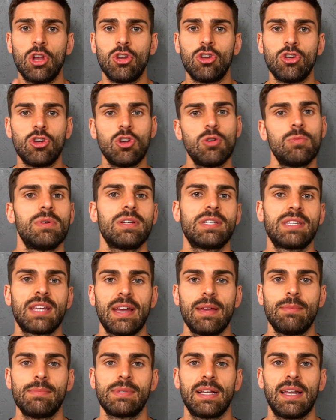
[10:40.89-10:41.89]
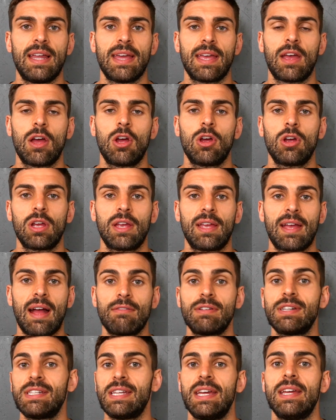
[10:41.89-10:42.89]
numerous times at, like,
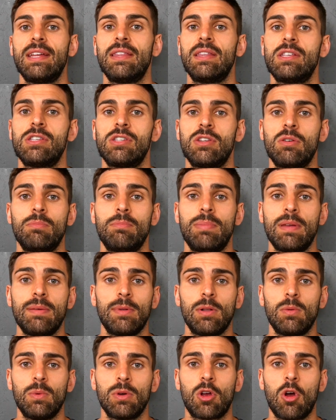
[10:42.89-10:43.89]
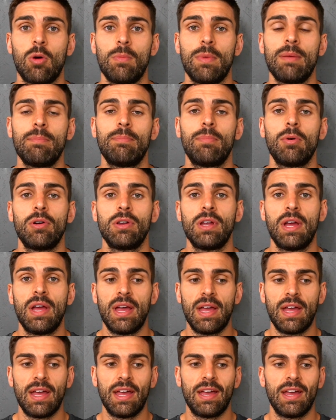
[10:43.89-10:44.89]
guaranteeing that some people would come in, but
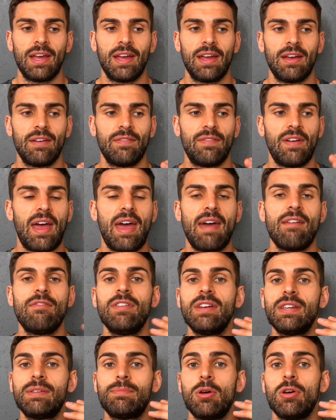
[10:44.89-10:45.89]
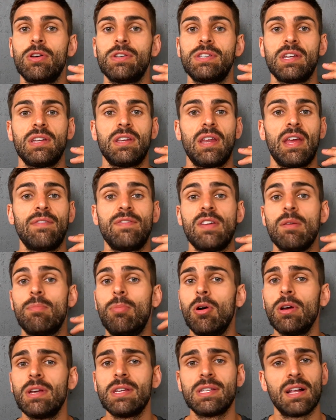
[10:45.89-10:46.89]
for every person, if you
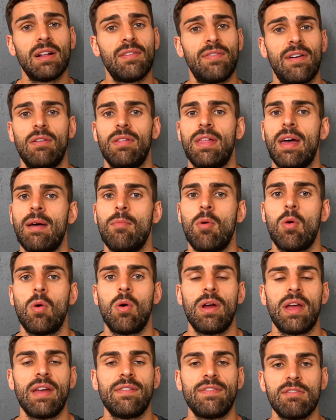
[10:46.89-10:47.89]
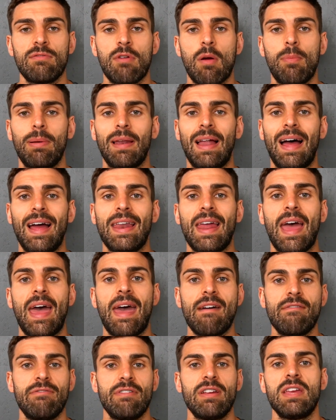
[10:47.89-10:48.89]
put yourself out there more, if you reply to
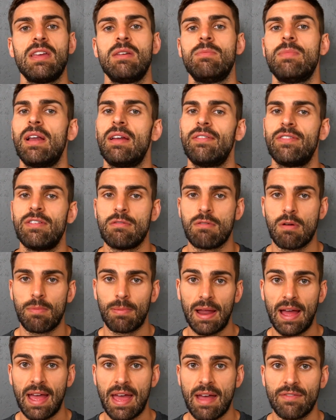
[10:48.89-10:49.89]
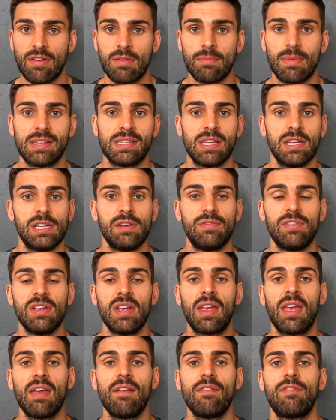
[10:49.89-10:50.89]
every email, if you reply to every message, if you
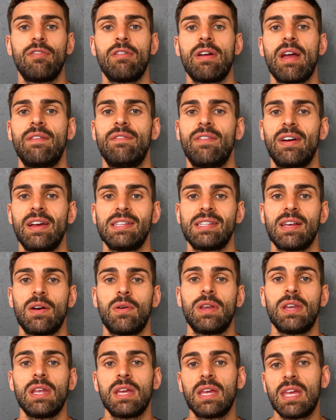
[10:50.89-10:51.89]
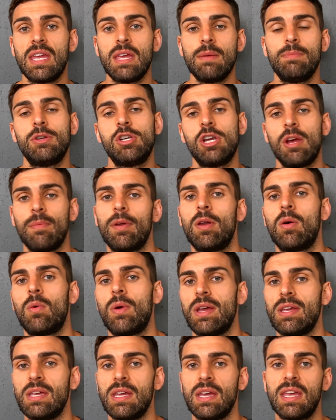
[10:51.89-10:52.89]
give free advice out and you keep chipping
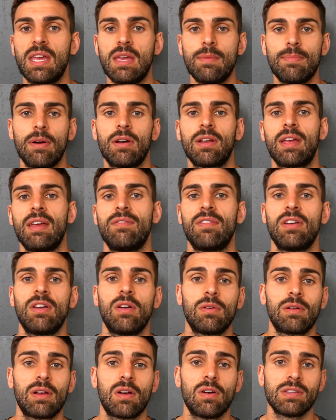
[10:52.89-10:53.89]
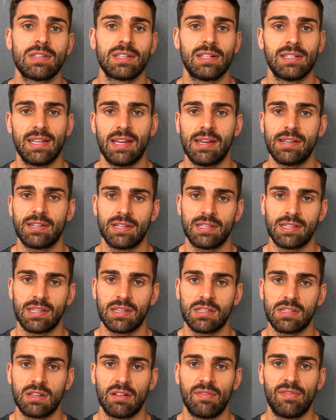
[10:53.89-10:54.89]
away, you keep on giving out consultations
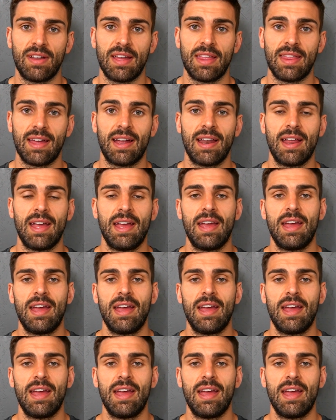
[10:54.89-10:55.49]
and stuff like that,